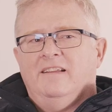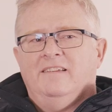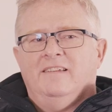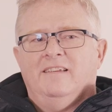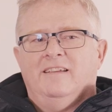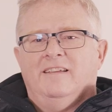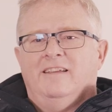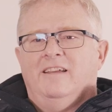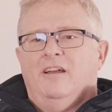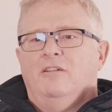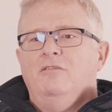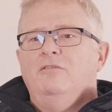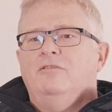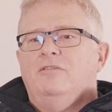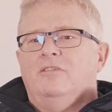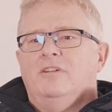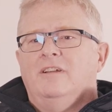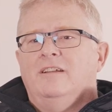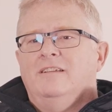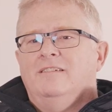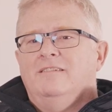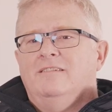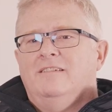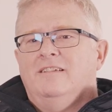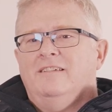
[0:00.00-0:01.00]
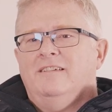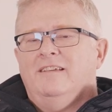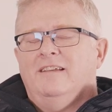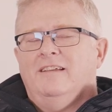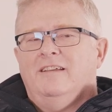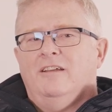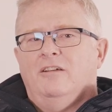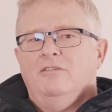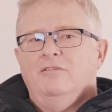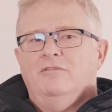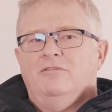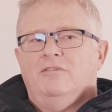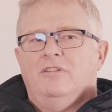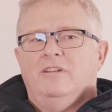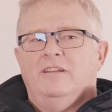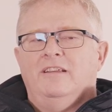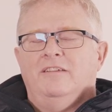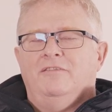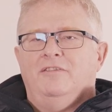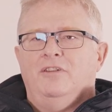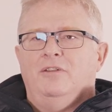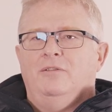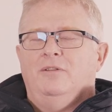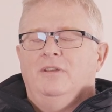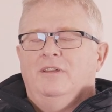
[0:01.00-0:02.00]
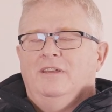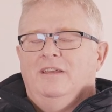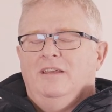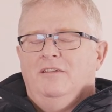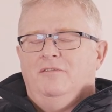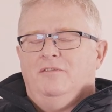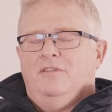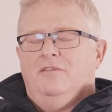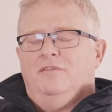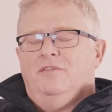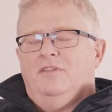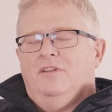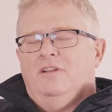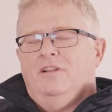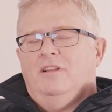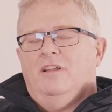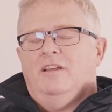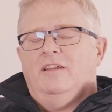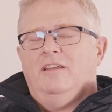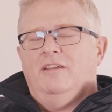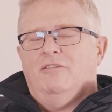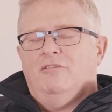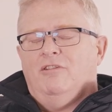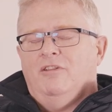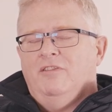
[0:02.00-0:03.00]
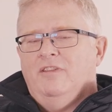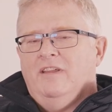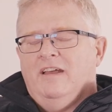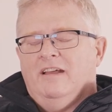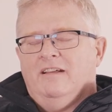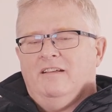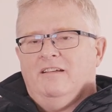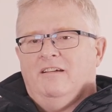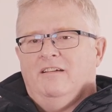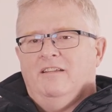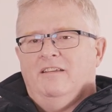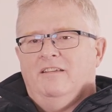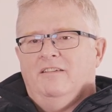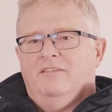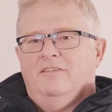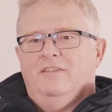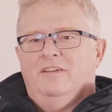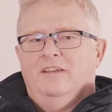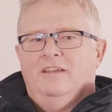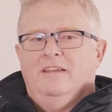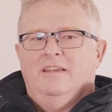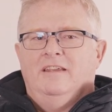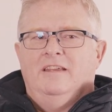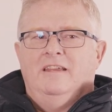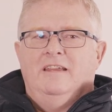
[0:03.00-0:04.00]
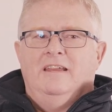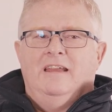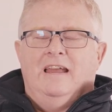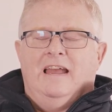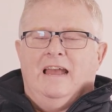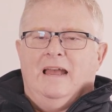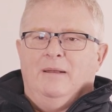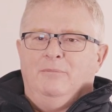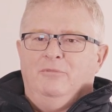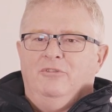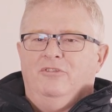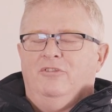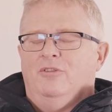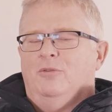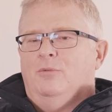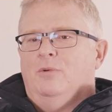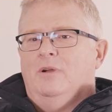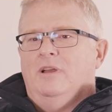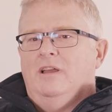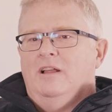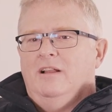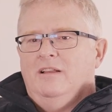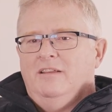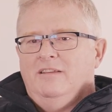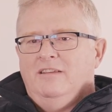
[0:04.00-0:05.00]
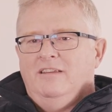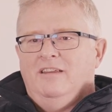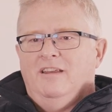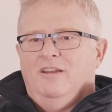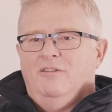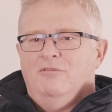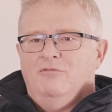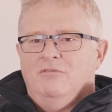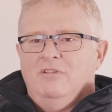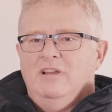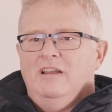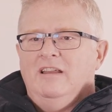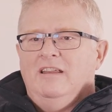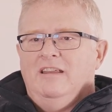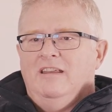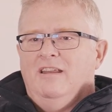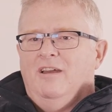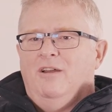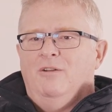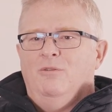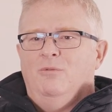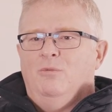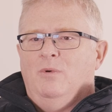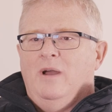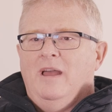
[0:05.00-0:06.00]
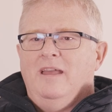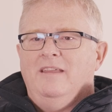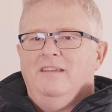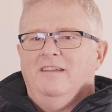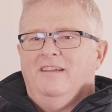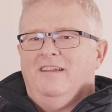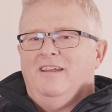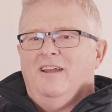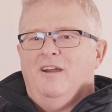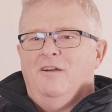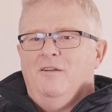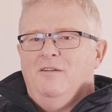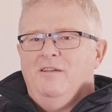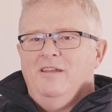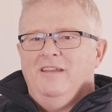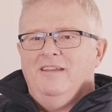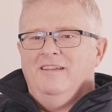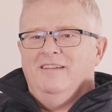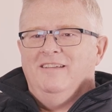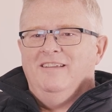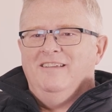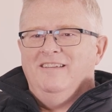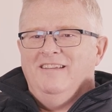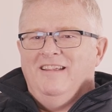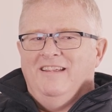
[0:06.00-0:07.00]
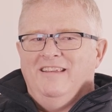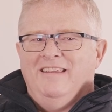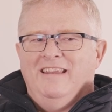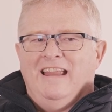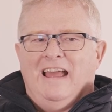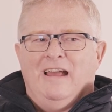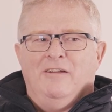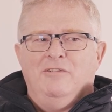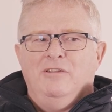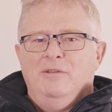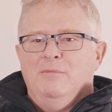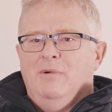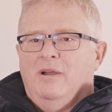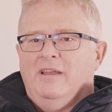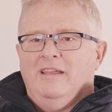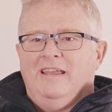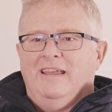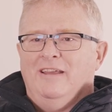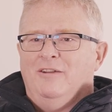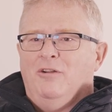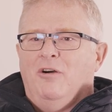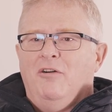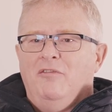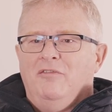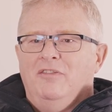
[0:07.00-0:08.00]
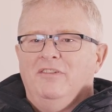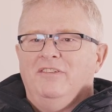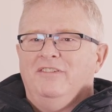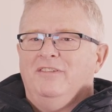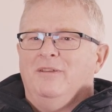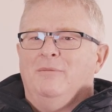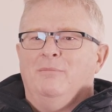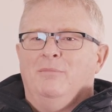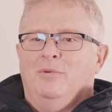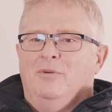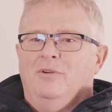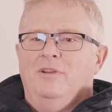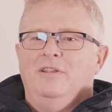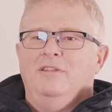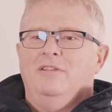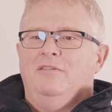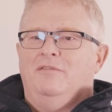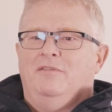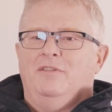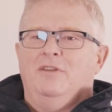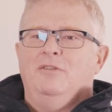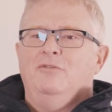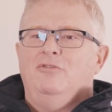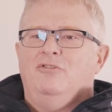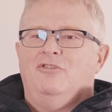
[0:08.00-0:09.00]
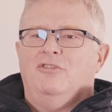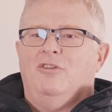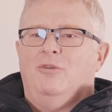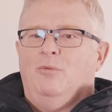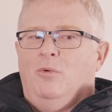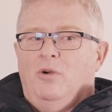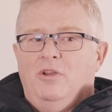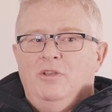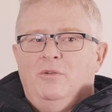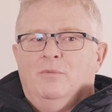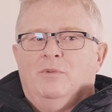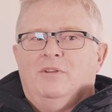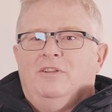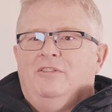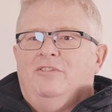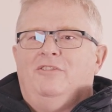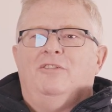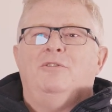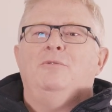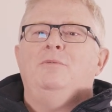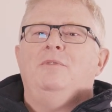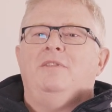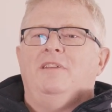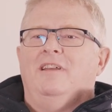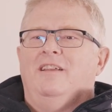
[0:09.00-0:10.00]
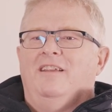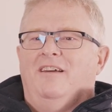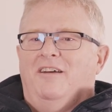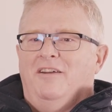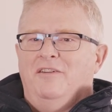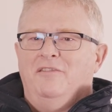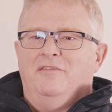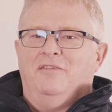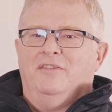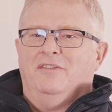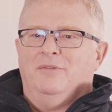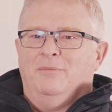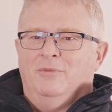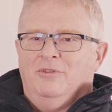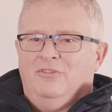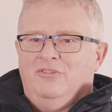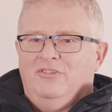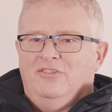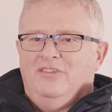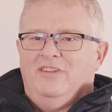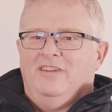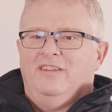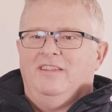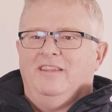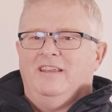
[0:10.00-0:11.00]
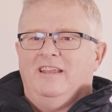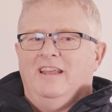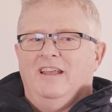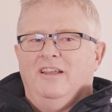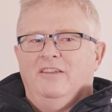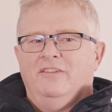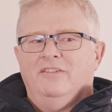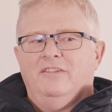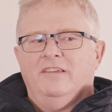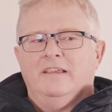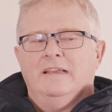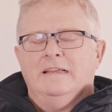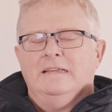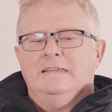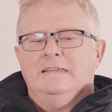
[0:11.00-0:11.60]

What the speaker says: say go for it. I'd say go for it. If you feel like you're on that kind of hamster wheel and you don't really know where you're going and how you might get off at some point in the future, or what you want to do with your life as much as anything else,